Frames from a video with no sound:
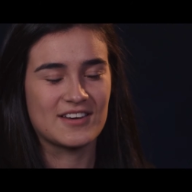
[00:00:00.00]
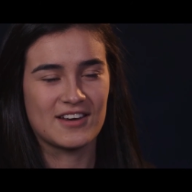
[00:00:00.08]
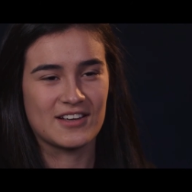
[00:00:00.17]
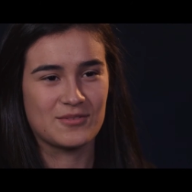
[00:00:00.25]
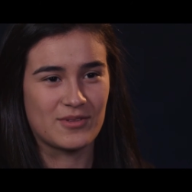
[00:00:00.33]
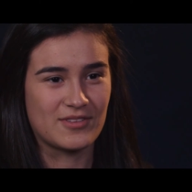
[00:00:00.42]
to
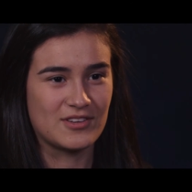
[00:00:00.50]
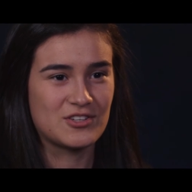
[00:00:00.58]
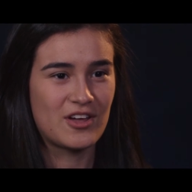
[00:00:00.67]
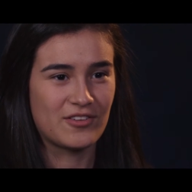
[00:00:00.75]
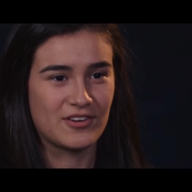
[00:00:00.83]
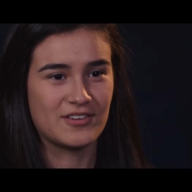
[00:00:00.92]
connect with
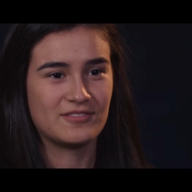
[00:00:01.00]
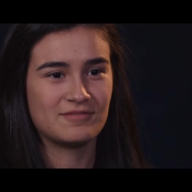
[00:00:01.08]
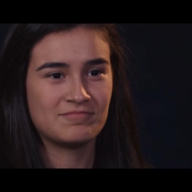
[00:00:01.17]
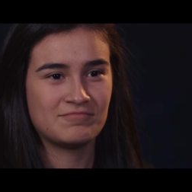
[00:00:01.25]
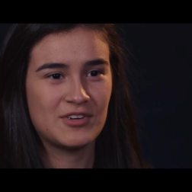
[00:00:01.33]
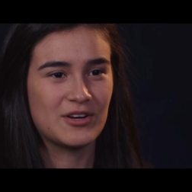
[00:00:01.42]
each other and,
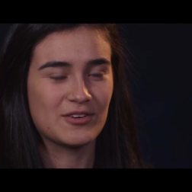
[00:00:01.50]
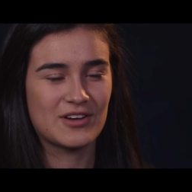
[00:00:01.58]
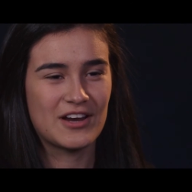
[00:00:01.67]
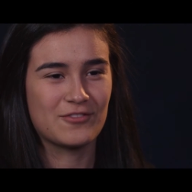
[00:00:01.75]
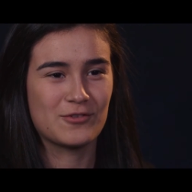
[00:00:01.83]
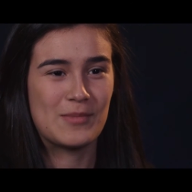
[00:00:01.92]
you know,
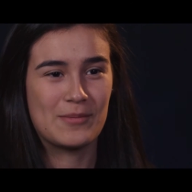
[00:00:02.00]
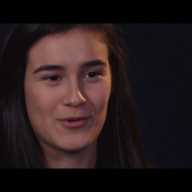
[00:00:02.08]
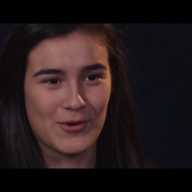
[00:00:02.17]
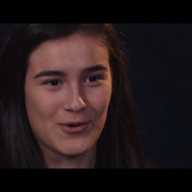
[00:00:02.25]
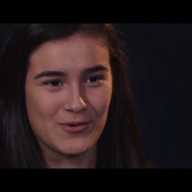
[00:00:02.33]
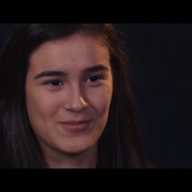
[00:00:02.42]
kind of
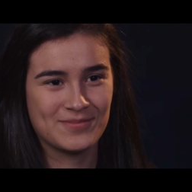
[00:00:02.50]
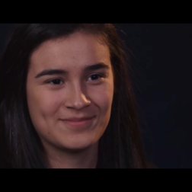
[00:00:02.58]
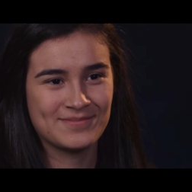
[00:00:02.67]
remember home.